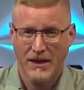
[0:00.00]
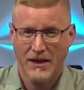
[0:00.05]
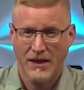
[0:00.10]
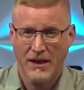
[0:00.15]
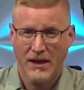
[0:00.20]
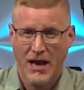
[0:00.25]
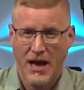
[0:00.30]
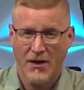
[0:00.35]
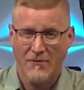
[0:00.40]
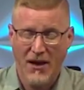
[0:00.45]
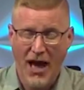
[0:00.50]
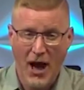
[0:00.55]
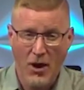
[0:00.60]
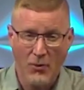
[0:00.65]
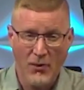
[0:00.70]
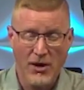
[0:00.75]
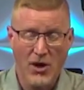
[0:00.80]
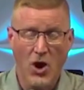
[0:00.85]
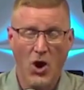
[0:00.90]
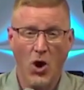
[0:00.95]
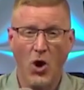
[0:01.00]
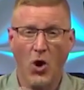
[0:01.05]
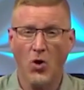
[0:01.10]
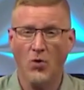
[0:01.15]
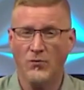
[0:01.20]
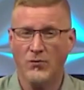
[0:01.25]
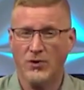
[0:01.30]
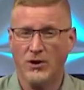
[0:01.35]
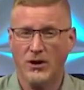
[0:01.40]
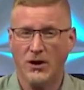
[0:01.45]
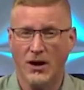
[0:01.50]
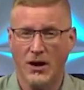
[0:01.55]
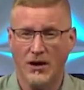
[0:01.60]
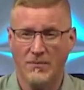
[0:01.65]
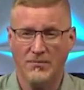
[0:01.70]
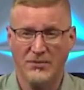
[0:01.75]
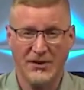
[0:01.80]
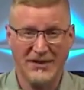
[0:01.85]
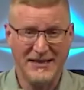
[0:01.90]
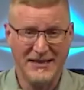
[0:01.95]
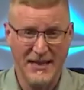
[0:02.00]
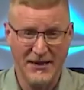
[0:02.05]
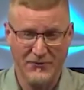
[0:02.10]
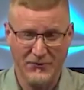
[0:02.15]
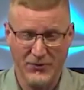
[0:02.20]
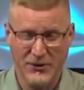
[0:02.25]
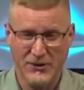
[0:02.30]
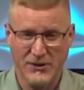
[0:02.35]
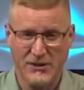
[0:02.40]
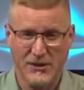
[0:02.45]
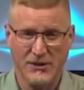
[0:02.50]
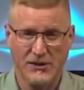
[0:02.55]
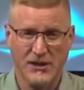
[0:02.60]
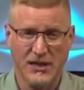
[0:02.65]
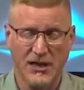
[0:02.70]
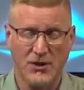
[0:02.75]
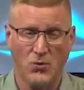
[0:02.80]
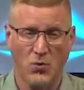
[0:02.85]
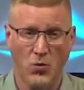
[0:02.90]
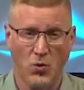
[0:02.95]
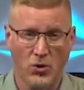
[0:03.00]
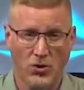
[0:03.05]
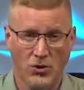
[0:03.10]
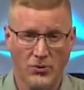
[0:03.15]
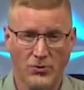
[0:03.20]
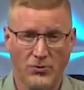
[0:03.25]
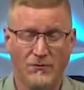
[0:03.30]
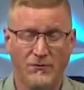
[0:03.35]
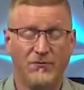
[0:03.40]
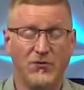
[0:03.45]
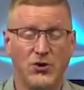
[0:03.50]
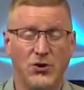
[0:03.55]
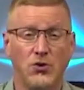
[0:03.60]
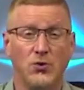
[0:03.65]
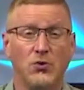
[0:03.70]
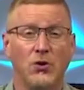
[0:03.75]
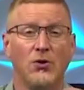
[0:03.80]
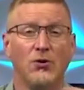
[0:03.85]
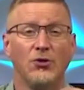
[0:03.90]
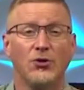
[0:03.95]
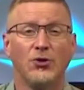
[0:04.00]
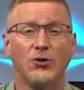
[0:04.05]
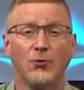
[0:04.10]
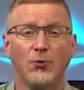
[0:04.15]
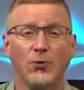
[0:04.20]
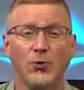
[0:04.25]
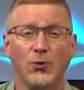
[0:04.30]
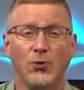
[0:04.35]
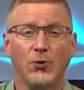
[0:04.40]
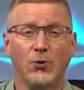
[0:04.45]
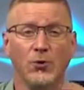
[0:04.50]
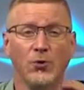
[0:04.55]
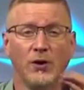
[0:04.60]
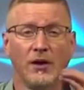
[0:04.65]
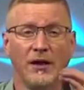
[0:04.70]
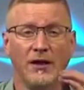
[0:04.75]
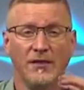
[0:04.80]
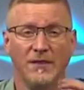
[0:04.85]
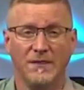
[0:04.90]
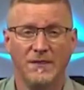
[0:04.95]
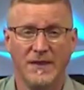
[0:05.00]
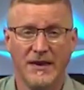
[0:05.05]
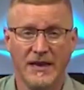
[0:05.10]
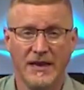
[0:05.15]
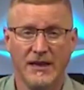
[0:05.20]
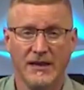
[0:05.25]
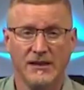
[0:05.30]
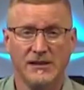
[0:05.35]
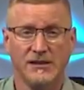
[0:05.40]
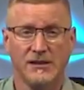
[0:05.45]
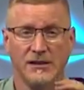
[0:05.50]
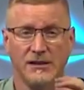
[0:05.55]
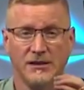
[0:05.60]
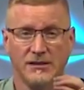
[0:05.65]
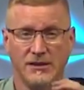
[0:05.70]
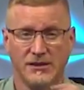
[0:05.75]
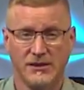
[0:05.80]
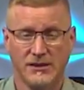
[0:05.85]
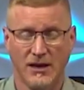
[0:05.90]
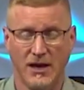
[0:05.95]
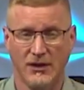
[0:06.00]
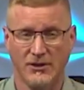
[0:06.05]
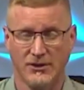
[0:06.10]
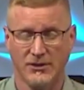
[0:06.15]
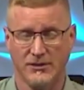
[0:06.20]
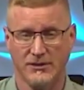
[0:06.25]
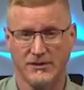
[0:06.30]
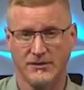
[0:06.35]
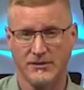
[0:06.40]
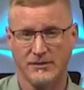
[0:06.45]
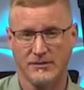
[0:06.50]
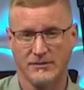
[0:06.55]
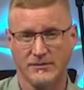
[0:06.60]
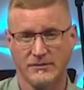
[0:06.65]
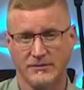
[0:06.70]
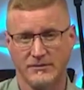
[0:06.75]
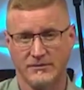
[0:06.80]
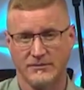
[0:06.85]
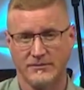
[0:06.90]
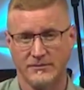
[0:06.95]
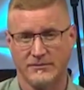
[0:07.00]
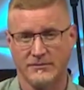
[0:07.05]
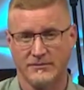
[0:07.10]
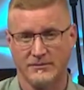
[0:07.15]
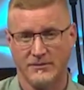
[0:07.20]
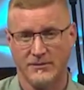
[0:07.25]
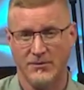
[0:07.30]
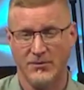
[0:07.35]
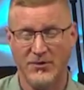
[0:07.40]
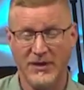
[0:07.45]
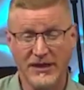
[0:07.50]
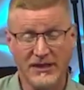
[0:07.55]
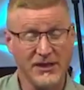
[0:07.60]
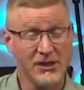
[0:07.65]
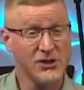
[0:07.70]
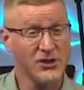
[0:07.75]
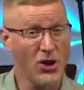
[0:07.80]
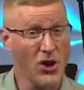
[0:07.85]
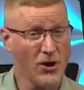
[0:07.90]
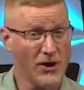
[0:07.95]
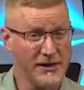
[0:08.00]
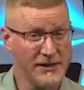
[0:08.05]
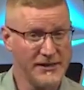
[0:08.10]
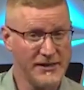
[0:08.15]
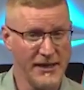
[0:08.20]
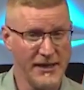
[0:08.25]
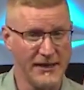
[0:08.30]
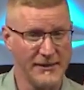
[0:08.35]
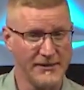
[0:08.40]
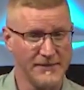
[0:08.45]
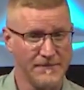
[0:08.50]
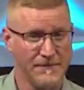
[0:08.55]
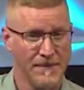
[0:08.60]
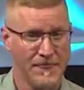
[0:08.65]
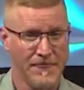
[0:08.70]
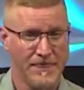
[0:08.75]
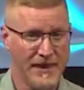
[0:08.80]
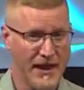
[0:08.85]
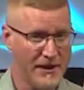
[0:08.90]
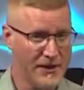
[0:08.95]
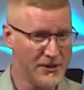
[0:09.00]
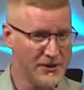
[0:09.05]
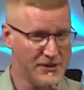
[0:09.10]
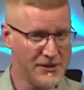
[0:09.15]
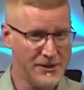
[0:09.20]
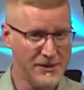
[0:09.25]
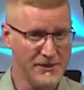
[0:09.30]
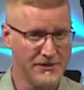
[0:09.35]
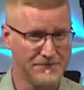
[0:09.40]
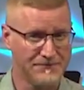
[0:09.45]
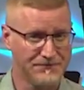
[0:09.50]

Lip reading: of how we overcome the differences in worldview through these discussions. This is our intent. Now, here's the deal.